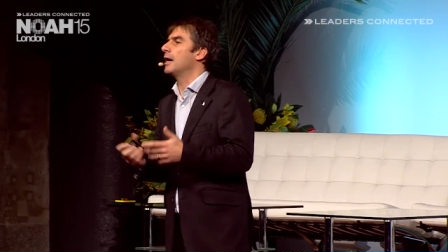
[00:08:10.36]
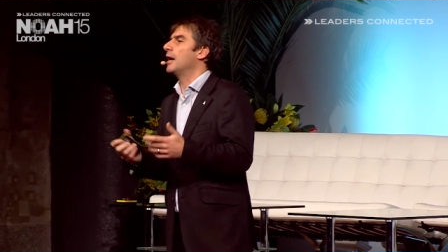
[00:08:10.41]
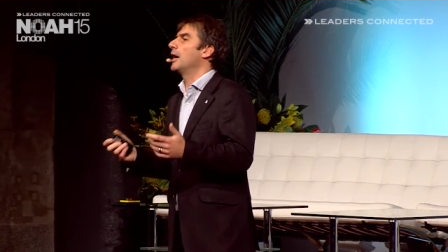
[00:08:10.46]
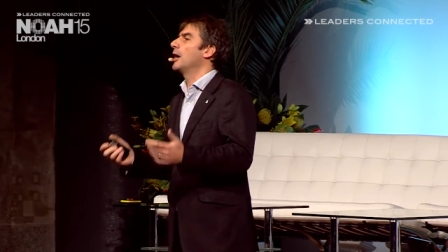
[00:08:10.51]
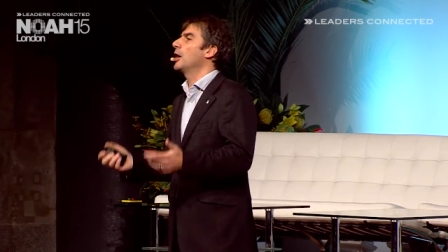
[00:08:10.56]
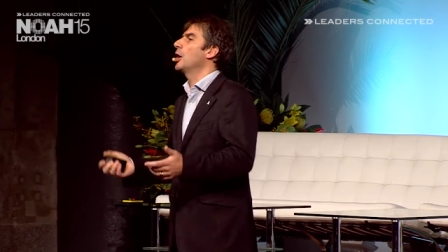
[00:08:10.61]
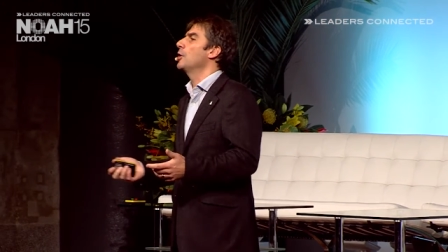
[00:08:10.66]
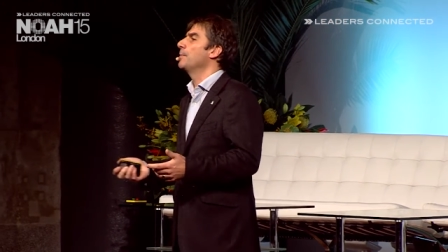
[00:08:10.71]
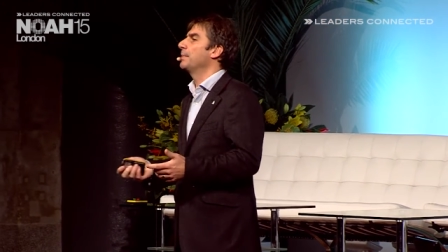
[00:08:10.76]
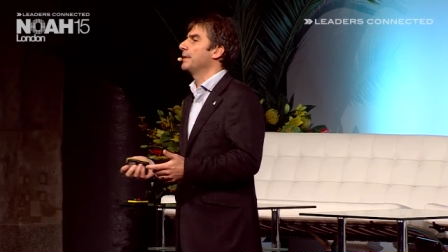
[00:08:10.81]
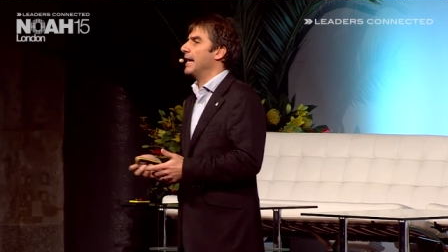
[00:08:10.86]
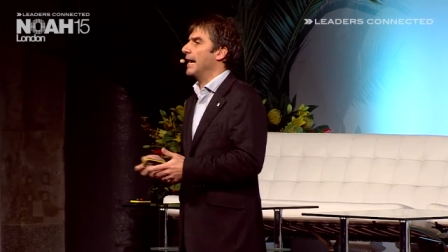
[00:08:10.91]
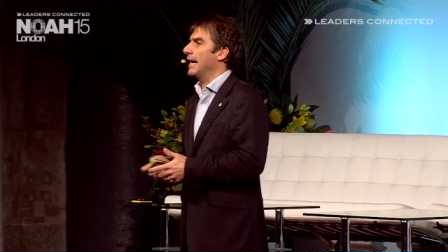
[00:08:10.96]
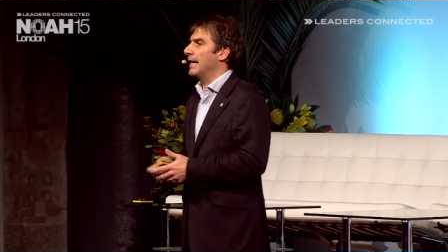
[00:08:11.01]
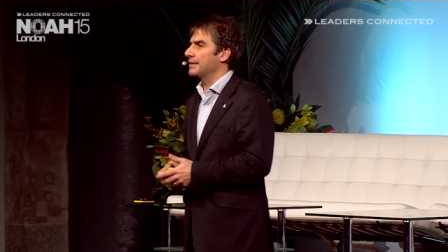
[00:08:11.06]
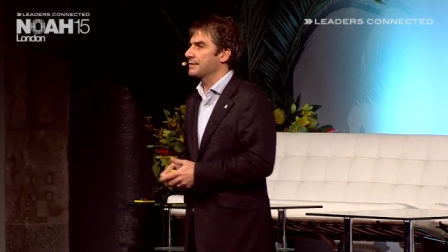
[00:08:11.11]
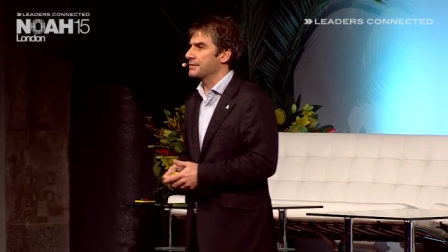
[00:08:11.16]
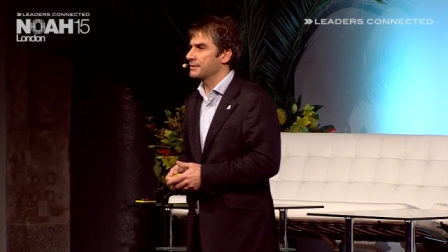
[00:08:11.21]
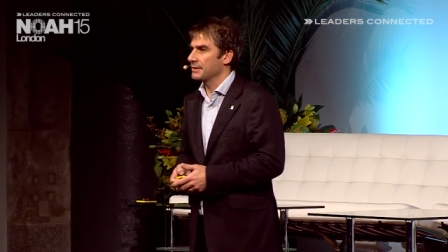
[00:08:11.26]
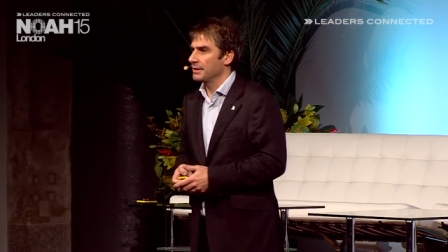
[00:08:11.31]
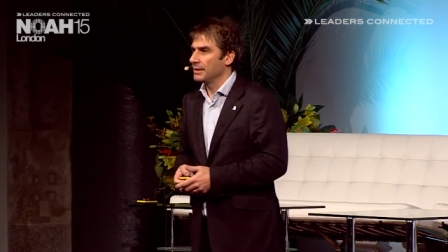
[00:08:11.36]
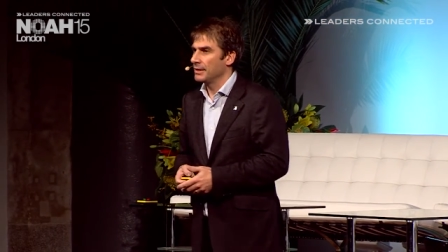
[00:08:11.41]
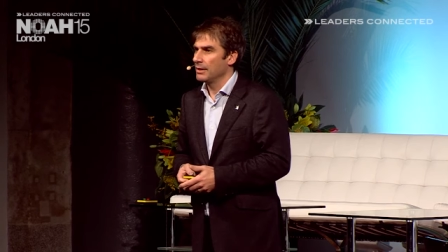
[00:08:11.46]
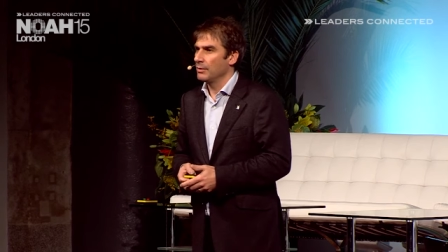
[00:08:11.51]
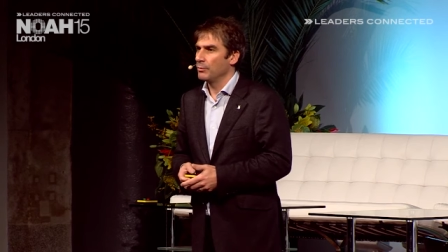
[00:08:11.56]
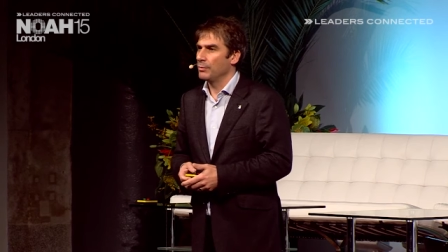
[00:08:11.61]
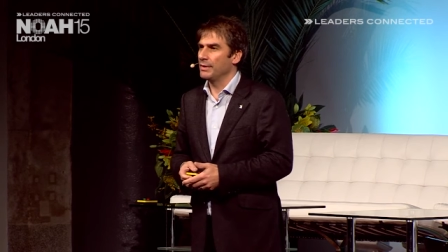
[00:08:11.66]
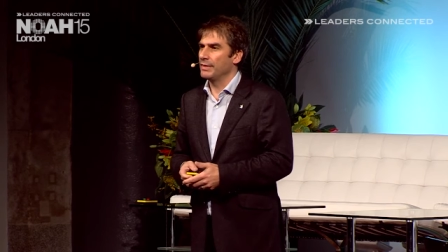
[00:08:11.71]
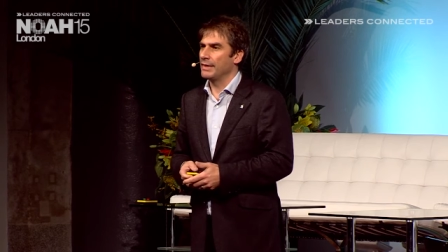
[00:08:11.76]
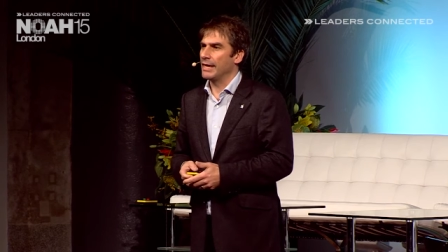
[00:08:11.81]
I hope it has.
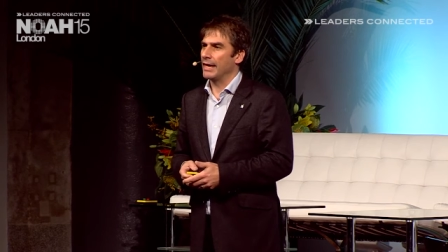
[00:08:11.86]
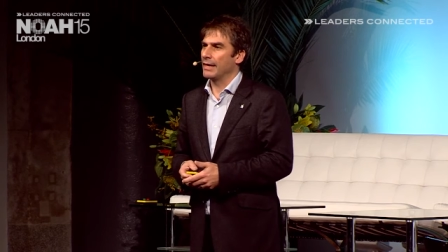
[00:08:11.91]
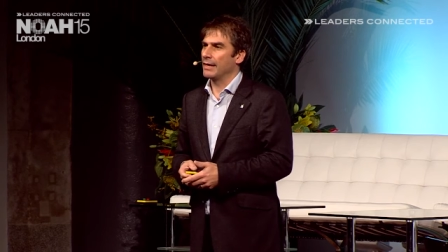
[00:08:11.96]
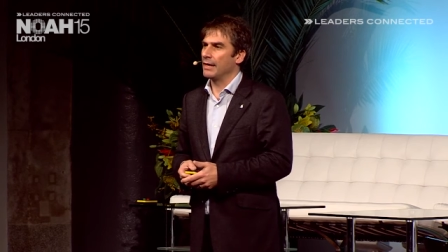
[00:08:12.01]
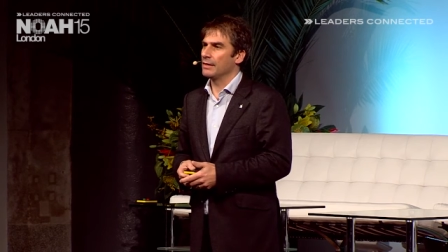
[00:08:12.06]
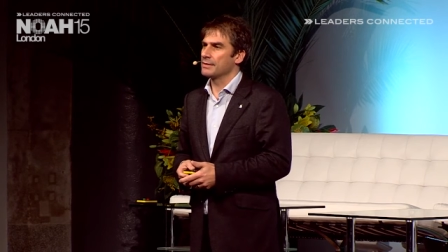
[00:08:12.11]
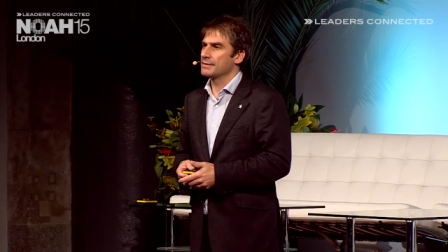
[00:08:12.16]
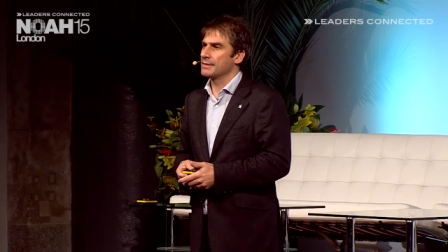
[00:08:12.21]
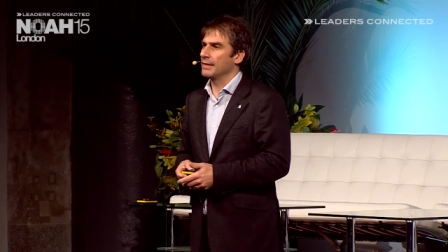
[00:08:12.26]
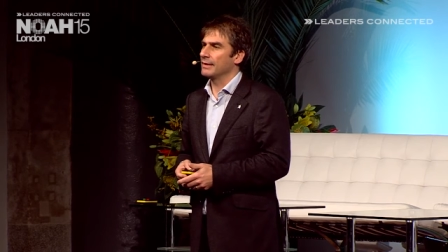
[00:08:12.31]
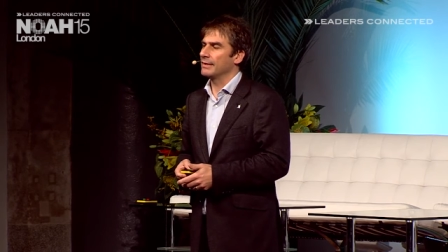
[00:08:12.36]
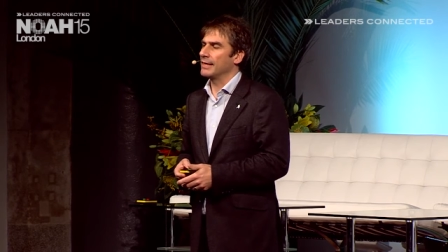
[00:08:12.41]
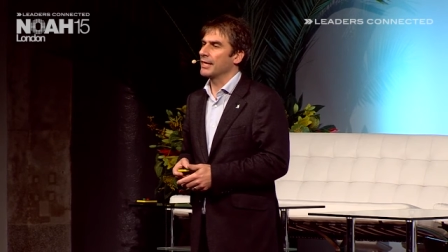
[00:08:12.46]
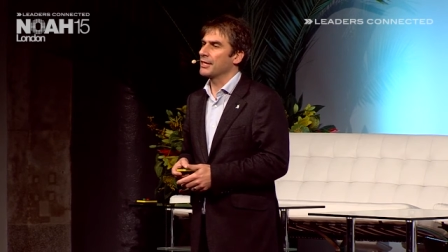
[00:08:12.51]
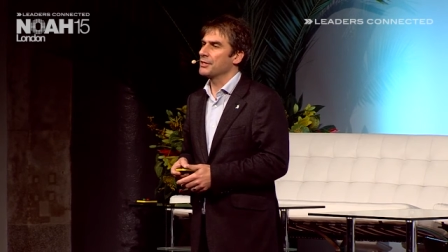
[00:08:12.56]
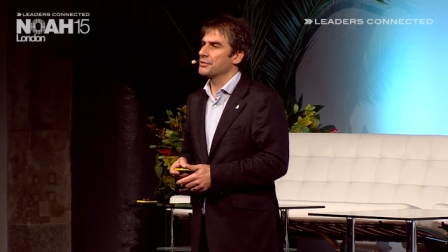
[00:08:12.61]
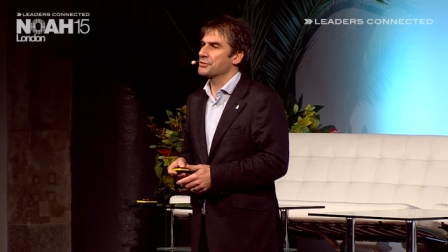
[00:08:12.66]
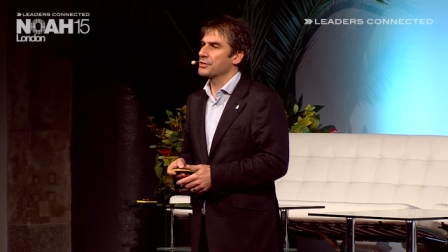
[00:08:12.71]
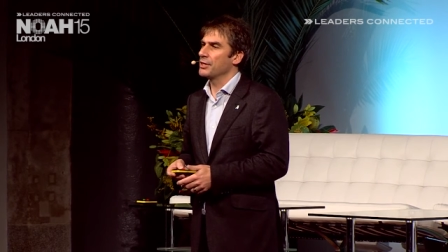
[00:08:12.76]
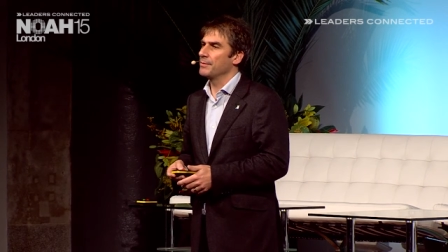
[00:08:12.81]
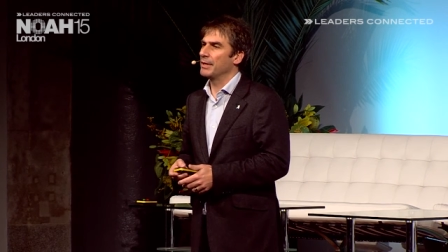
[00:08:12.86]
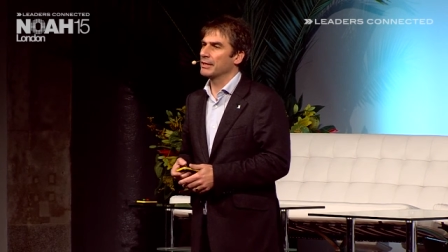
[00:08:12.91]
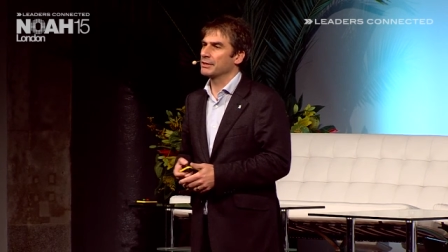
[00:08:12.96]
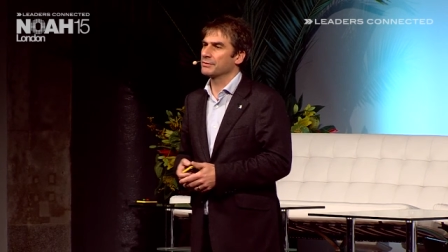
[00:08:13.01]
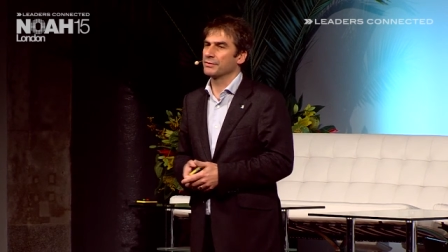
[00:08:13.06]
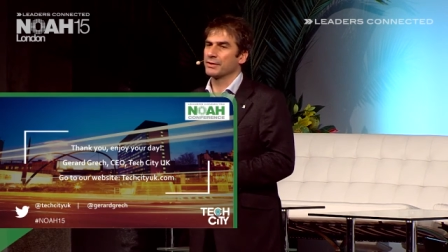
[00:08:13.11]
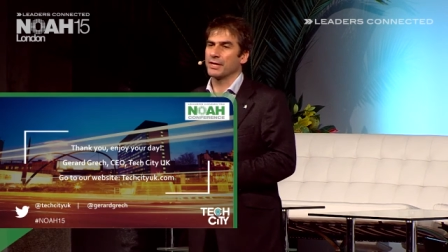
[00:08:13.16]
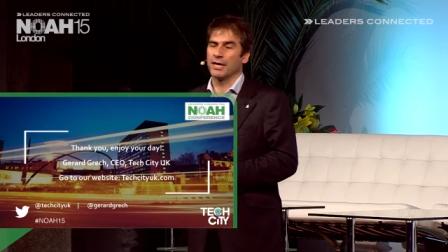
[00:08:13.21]
With that, I'll say thank you so much for